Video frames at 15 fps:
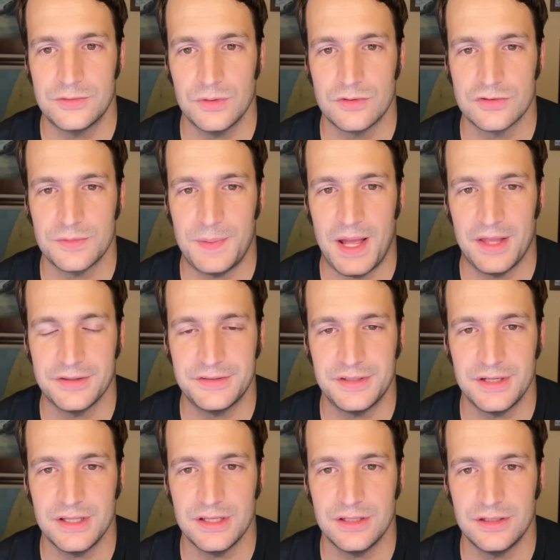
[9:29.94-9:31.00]
there's a
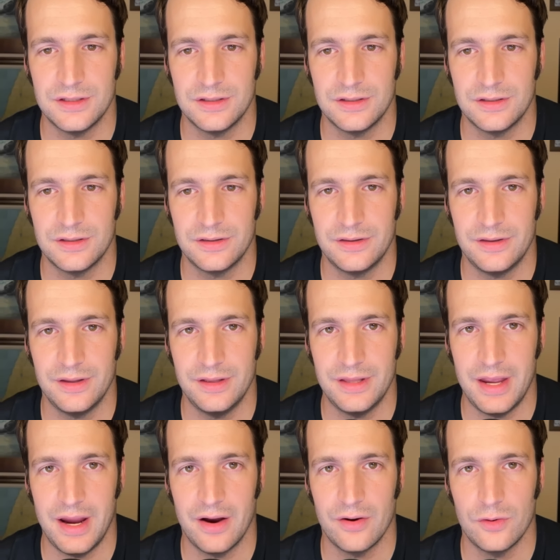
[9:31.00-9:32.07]
Palestinian in the
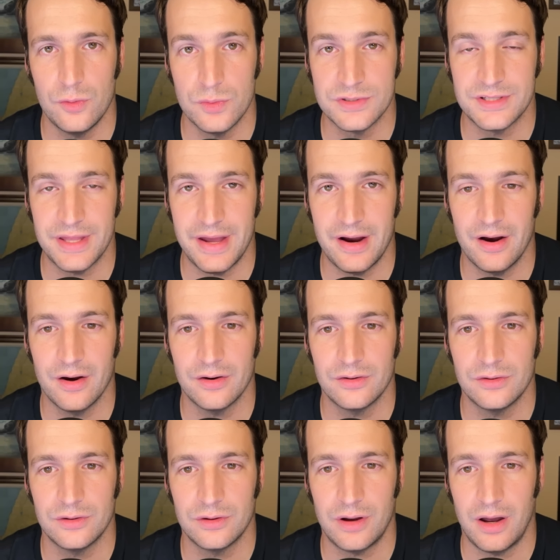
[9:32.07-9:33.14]
air who was there
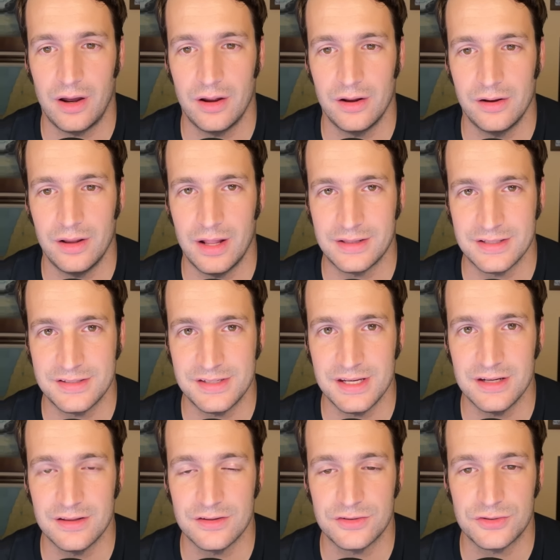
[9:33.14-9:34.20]
at the scene
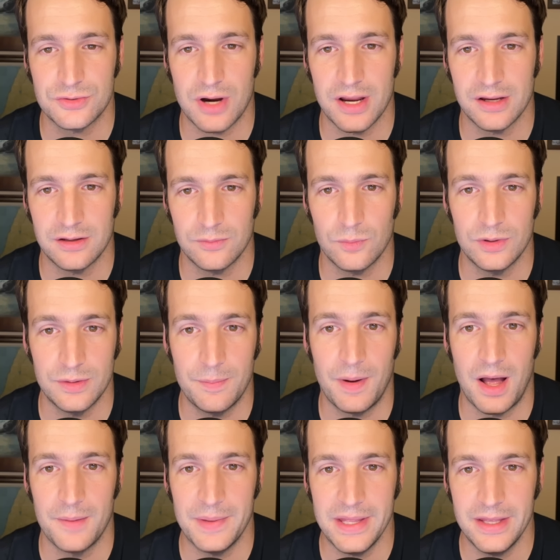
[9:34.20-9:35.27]
of the strike when the
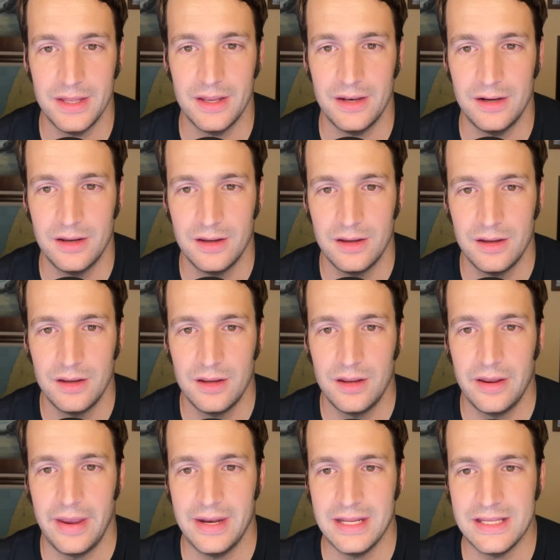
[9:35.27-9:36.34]
bomb hit.
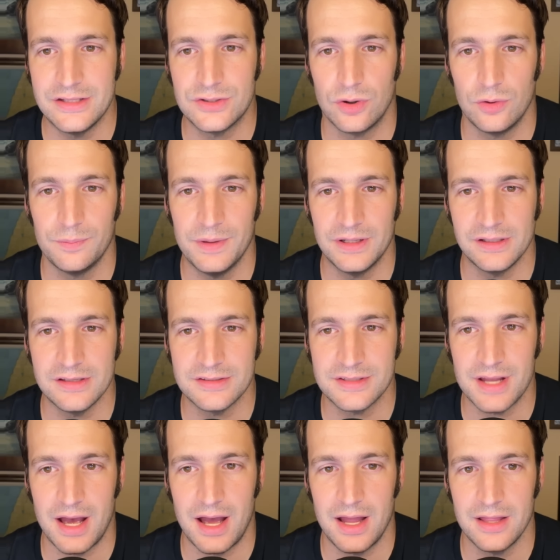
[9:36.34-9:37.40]
And he told Middle East
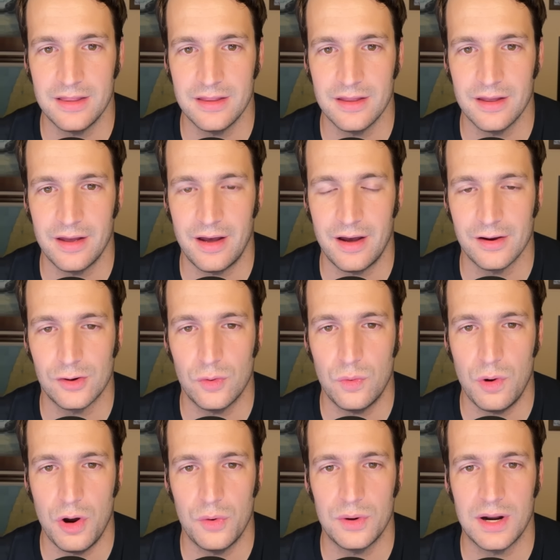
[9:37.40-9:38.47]
Eye,
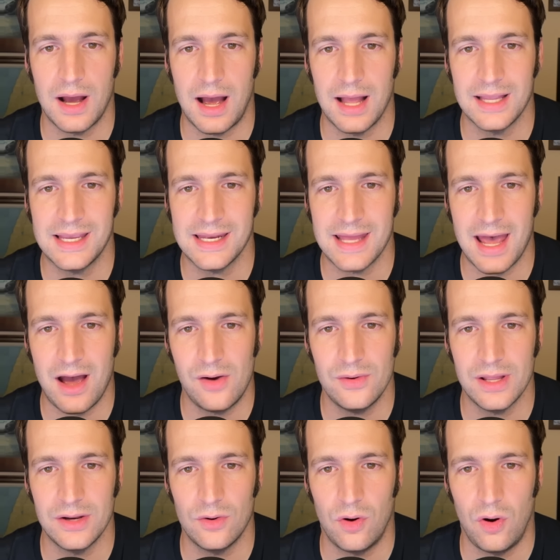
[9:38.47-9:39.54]
quote, "I get out
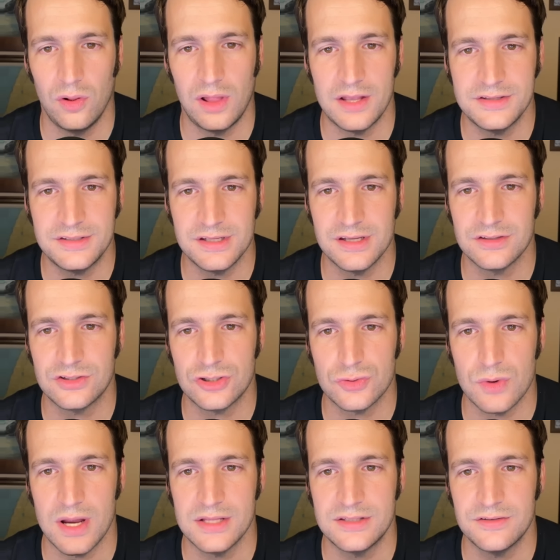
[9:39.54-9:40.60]
and all I see is
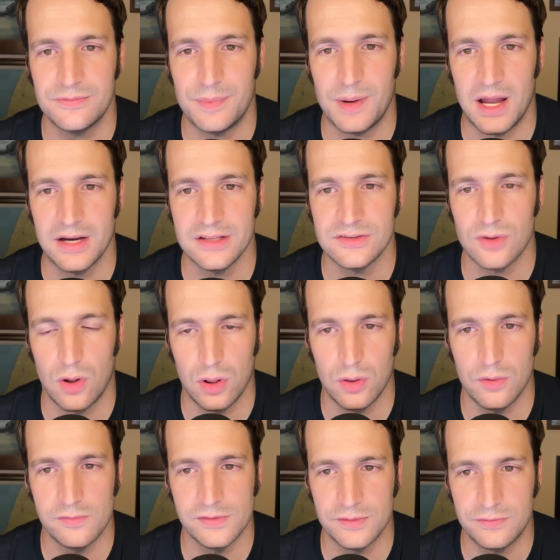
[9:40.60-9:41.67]
shreds of bodies all
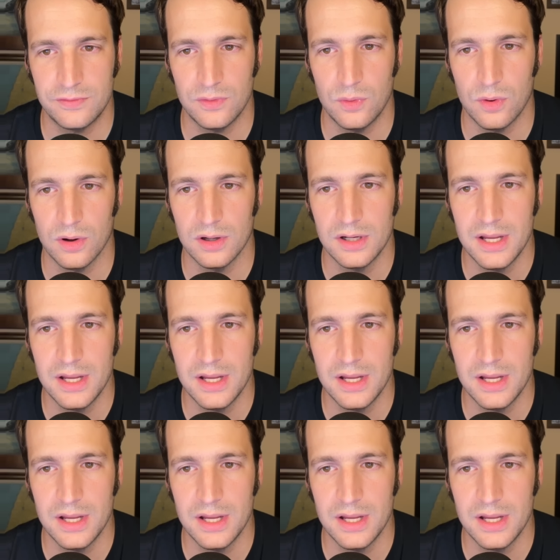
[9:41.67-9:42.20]
over the floor,